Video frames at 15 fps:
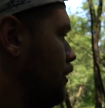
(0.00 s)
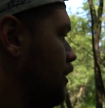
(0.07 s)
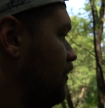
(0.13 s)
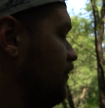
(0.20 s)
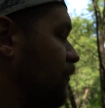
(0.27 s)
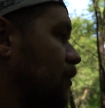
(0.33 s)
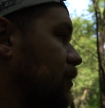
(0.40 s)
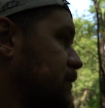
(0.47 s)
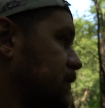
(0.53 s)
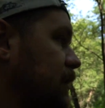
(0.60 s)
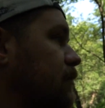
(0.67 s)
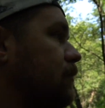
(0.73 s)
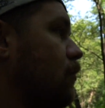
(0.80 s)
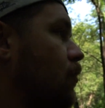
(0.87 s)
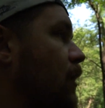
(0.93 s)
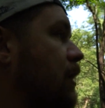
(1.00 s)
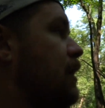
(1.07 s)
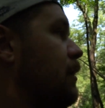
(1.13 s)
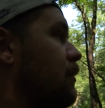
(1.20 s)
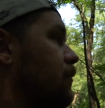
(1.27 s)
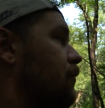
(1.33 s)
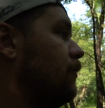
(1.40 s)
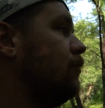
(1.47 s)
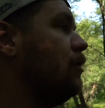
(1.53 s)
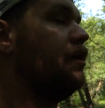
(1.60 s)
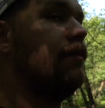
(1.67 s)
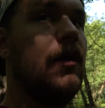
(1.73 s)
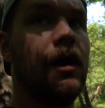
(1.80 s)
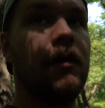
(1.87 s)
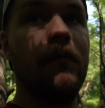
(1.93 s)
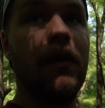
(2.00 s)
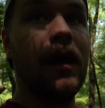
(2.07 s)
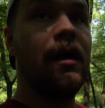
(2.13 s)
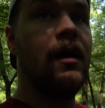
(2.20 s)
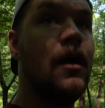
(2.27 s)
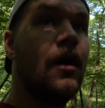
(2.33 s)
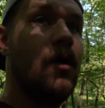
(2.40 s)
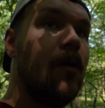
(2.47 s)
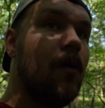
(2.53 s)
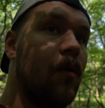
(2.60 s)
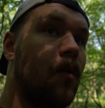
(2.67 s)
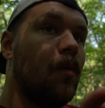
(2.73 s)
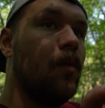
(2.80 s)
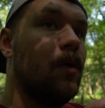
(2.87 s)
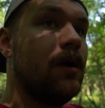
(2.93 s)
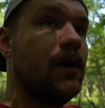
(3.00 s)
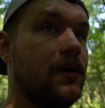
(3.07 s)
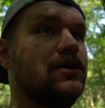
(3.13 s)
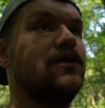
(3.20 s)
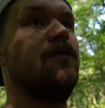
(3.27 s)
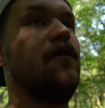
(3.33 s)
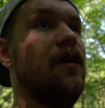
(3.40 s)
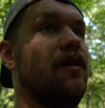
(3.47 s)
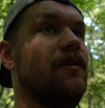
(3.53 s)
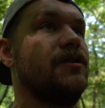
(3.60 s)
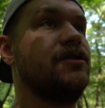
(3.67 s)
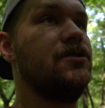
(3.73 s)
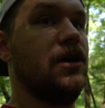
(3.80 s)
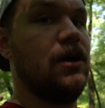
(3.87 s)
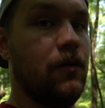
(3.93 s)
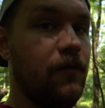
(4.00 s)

as far as like way down in the creek bottom, but we're gonna just follow this trail.